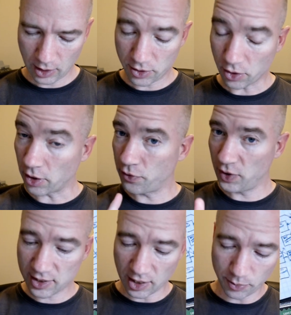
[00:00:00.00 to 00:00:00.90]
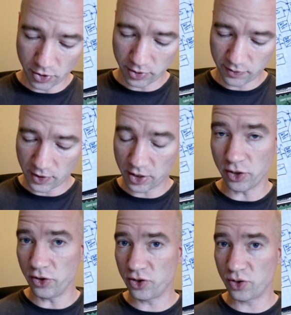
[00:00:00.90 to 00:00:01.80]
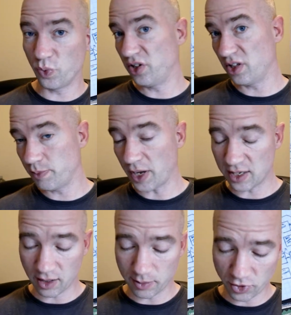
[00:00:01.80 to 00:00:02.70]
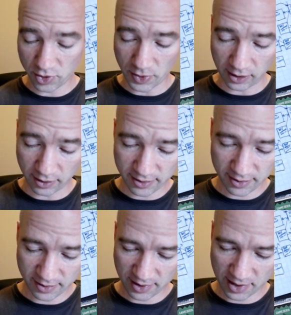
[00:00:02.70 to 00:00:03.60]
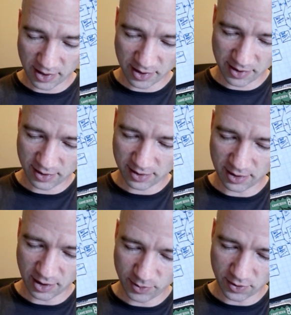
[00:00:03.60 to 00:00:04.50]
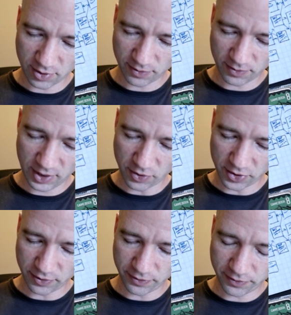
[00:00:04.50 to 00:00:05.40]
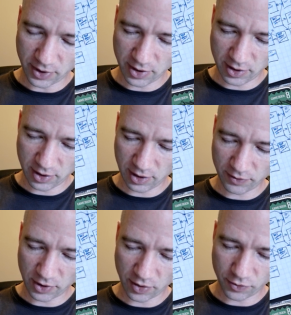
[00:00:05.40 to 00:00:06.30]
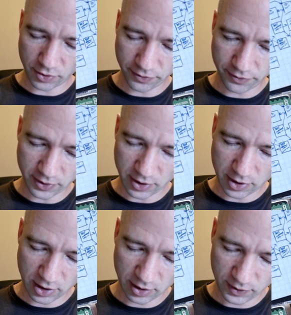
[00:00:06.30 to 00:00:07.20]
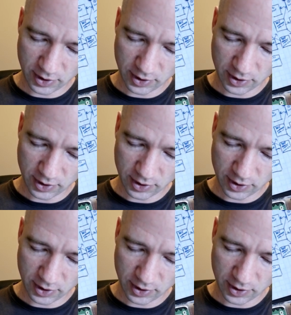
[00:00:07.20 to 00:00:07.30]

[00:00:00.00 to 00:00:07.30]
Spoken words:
So I've got a 3 skill point advantage, which is better than most battles this time. So he rolls a 5, I roll a 5.